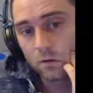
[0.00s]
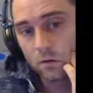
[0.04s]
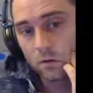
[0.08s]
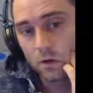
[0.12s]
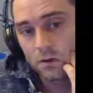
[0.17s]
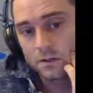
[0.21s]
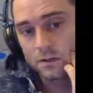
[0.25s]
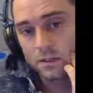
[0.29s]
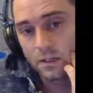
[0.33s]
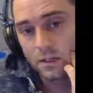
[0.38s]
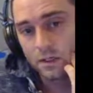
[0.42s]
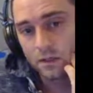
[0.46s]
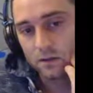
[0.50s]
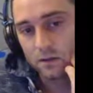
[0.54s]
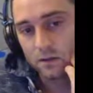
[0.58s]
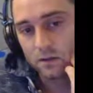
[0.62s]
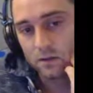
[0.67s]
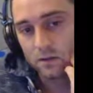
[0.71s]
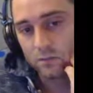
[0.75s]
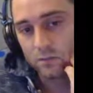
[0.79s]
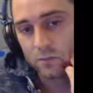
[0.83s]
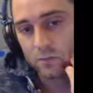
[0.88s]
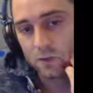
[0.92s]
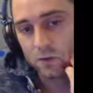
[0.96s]
take like
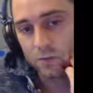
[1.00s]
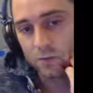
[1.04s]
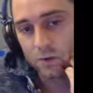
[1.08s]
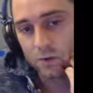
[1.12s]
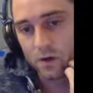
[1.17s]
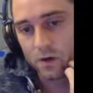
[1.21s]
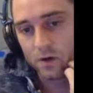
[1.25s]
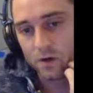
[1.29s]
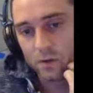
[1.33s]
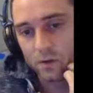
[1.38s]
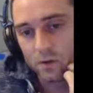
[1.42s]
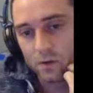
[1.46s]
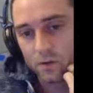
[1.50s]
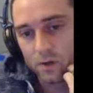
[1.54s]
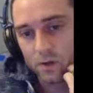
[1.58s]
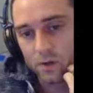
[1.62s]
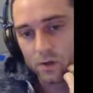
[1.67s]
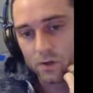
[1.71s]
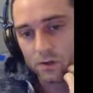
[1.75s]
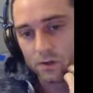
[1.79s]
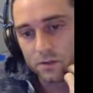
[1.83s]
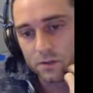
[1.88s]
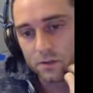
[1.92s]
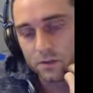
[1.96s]
the middle part of my
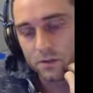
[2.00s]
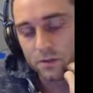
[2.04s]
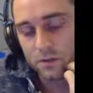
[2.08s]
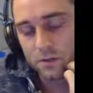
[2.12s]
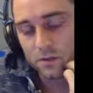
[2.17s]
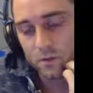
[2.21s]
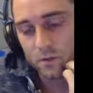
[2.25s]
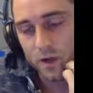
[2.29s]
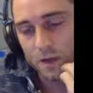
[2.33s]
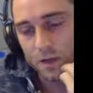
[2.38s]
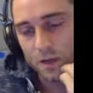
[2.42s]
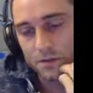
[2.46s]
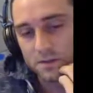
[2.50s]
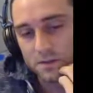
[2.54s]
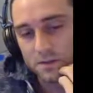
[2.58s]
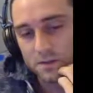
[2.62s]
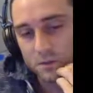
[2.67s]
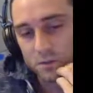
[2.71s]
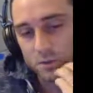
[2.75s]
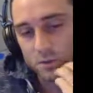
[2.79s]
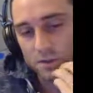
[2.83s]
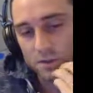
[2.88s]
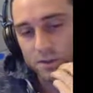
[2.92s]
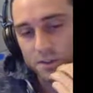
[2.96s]
range. Wow, this is
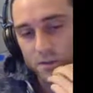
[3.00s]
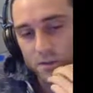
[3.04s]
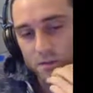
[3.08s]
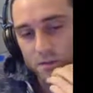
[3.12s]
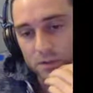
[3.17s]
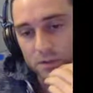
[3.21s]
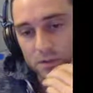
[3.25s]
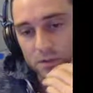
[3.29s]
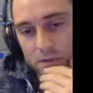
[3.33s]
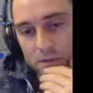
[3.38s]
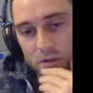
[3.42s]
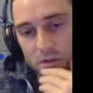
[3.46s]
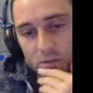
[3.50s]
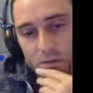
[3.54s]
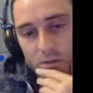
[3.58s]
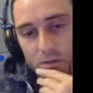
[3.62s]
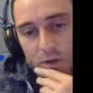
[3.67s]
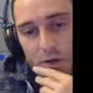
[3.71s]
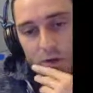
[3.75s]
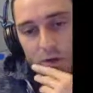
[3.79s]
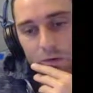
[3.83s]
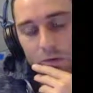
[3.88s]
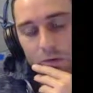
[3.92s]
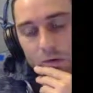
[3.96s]
really tempting to shove
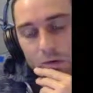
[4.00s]
now.